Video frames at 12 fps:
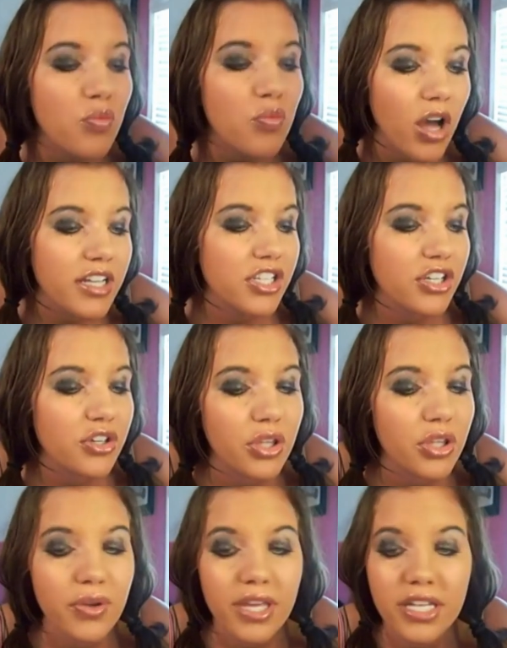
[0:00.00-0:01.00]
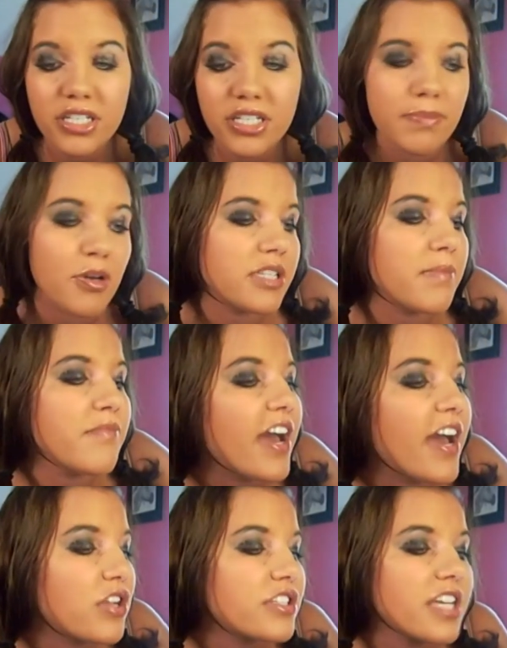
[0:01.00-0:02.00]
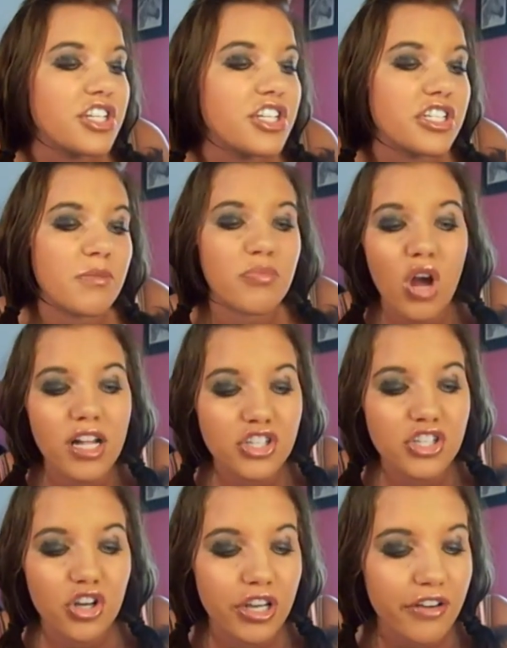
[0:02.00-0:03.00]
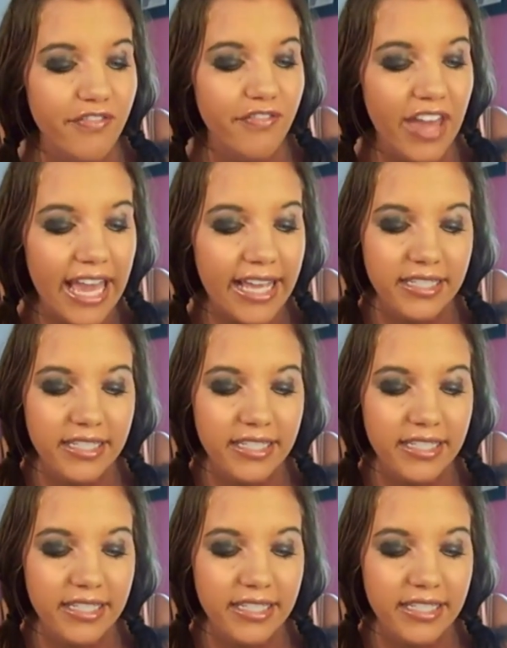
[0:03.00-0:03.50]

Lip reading: if you want to, you can just put some final touches of bronzer on your